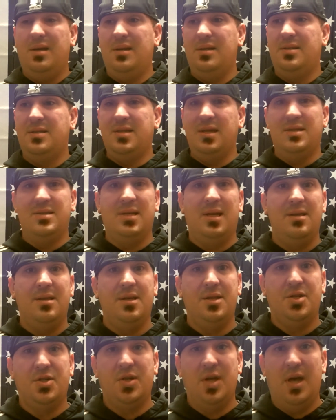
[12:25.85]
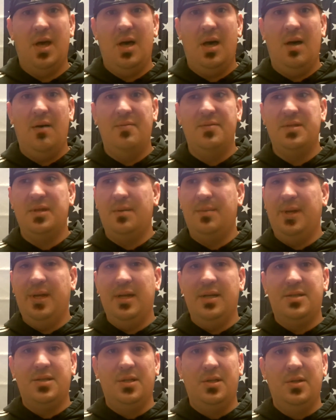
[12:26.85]
sits on the shelves. I mean,
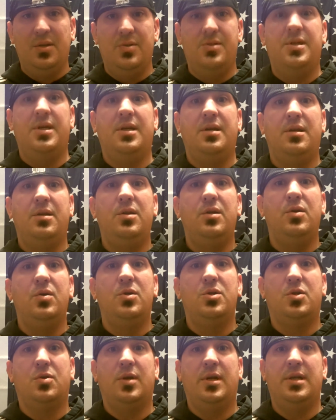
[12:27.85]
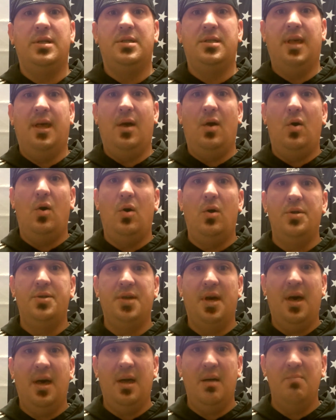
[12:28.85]
it's losing nutrients that whole
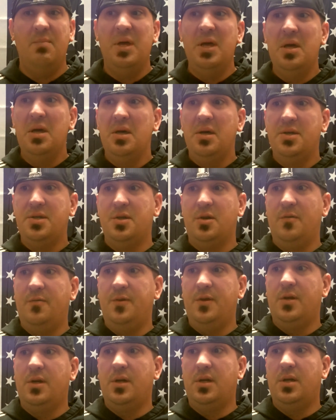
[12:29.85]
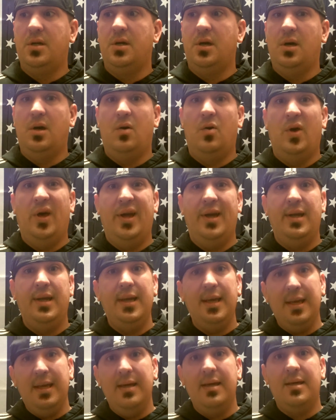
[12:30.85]
time. So if you're going to go and
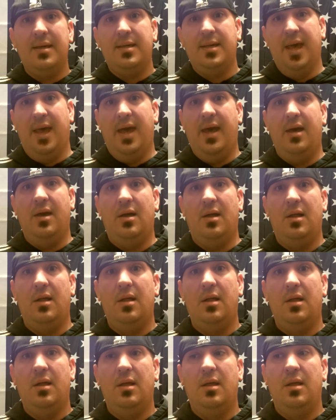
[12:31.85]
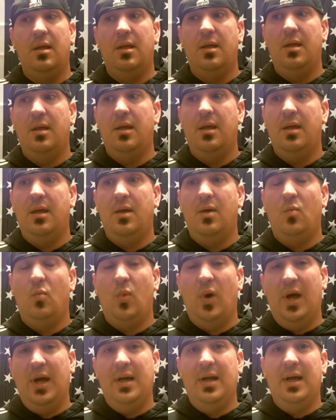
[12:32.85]
eat kale,
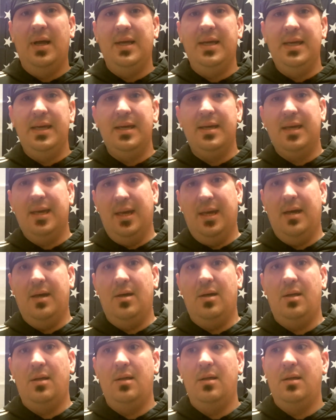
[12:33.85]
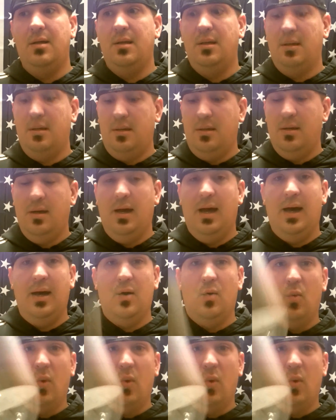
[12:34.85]
why not eat kale out of